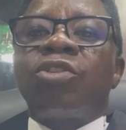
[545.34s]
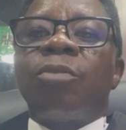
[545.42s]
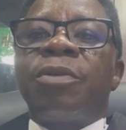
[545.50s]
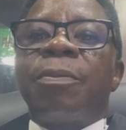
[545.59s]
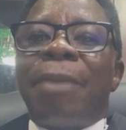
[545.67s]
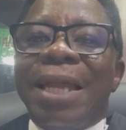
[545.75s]

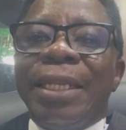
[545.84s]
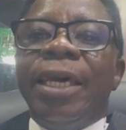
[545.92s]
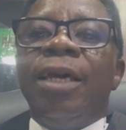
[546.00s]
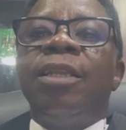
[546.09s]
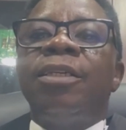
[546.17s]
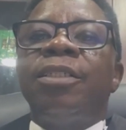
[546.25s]
up the
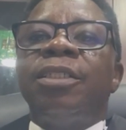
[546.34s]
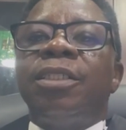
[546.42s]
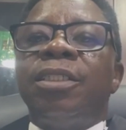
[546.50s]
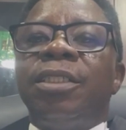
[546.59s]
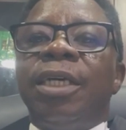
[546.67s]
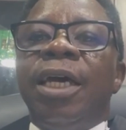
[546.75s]
panel,
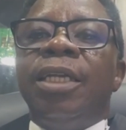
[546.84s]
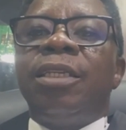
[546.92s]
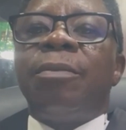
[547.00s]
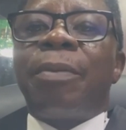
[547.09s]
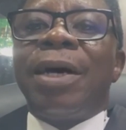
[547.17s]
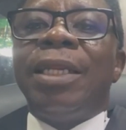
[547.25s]
then
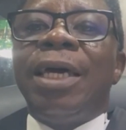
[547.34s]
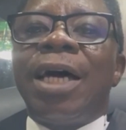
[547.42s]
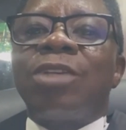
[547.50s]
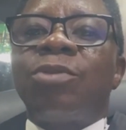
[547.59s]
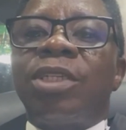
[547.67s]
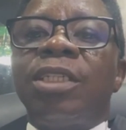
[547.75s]
the panel
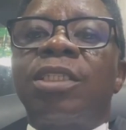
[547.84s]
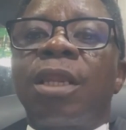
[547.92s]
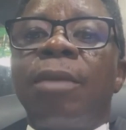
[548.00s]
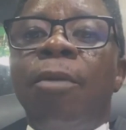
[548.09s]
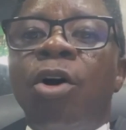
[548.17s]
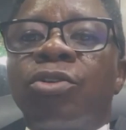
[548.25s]
has within
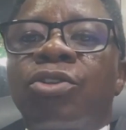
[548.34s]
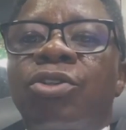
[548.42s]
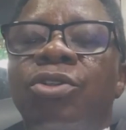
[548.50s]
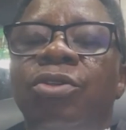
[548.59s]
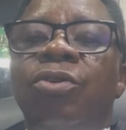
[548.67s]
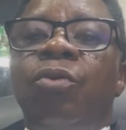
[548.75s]
3
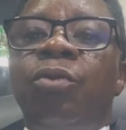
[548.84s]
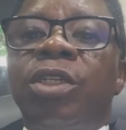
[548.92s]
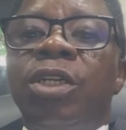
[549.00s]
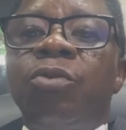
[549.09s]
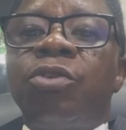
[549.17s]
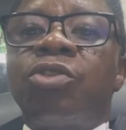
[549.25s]
months
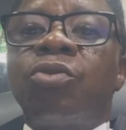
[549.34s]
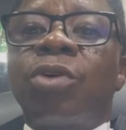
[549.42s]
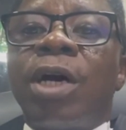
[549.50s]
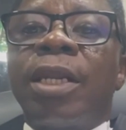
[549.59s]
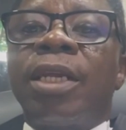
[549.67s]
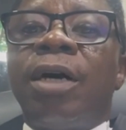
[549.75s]
within which to
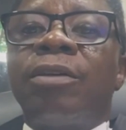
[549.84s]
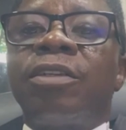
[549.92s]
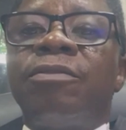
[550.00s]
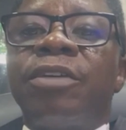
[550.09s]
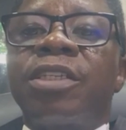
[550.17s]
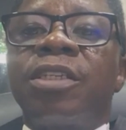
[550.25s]
carry out the
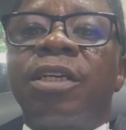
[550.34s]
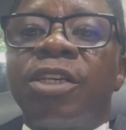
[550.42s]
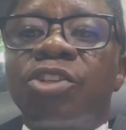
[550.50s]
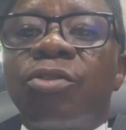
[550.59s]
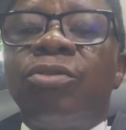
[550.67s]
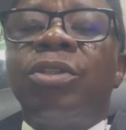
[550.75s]

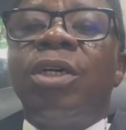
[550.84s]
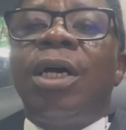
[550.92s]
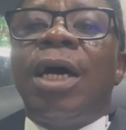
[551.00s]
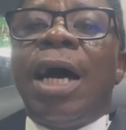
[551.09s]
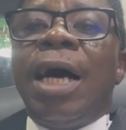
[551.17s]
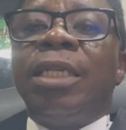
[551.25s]
investigation,
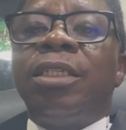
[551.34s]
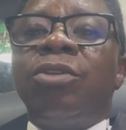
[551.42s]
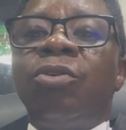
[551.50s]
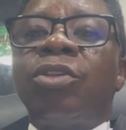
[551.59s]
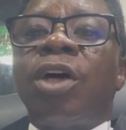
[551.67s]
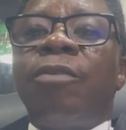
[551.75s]
and the
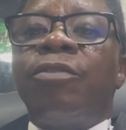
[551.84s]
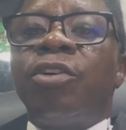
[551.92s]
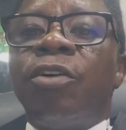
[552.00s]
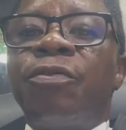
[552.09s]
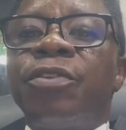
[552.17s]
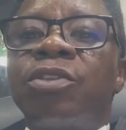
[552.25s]
holder of the
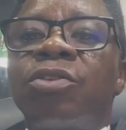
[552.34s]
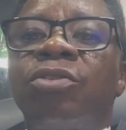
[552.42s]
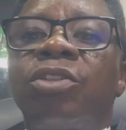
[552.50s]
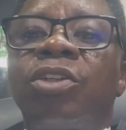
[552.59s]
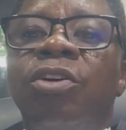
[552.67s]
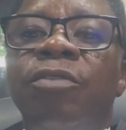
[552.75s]
office or
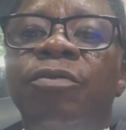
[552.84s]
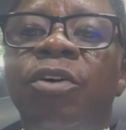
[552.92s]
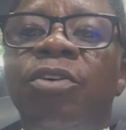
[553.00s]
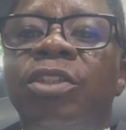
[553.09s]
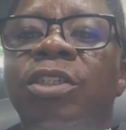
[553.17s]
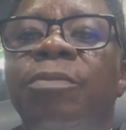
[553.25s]
the governor
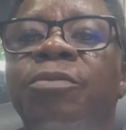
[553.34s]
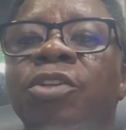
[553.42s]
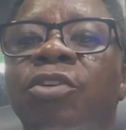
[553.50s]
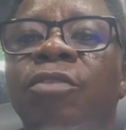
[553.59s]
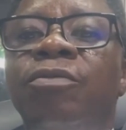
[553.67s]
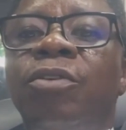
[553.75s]
or the deputy
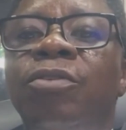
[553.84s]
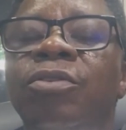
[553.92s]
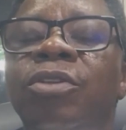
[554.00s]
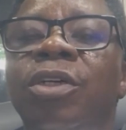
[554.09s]
governor